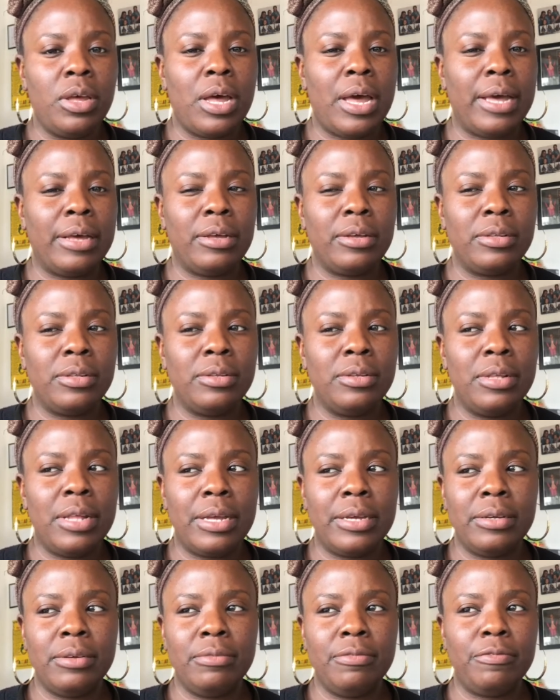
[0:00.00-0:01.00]
I could
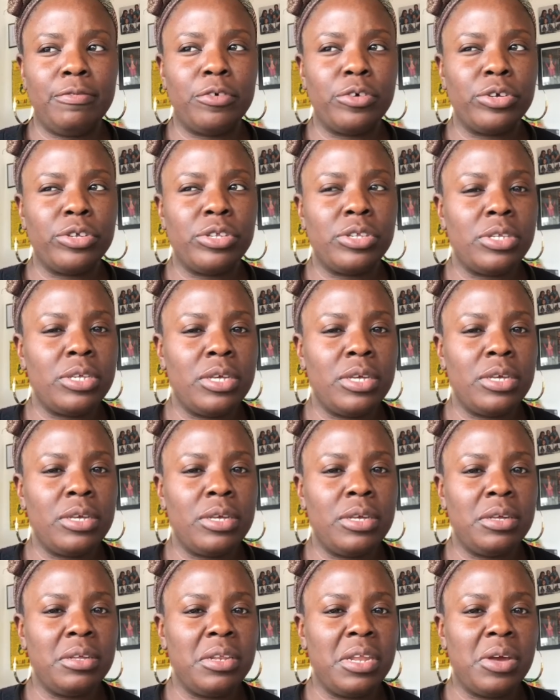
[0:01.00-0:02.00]
like
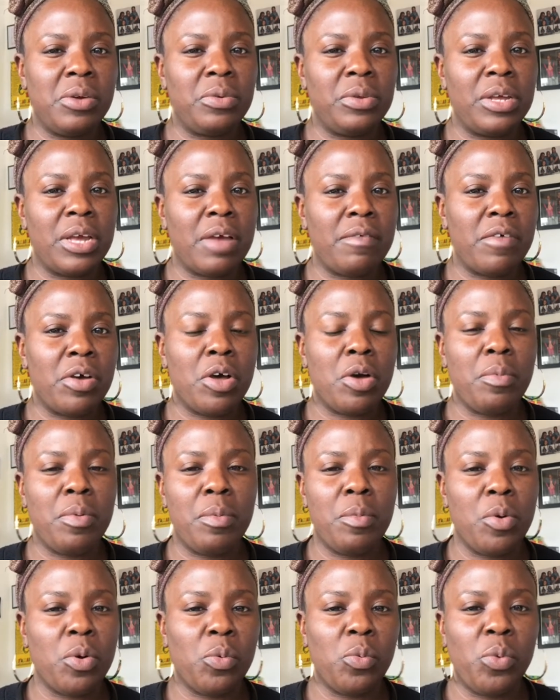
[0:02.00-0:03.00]
foresee they only have a couple
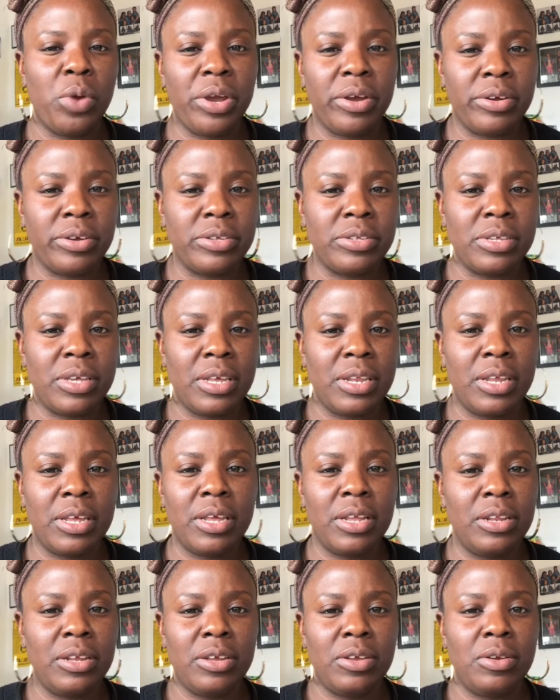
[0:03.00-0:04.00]
more wears in
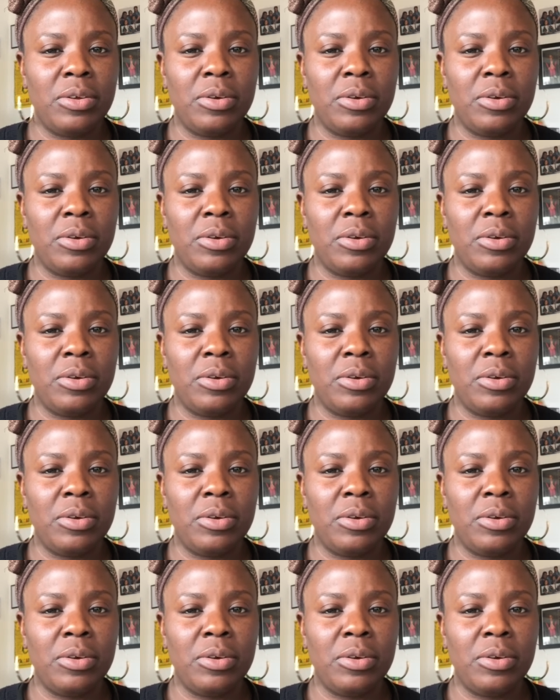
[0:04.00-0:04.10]
it,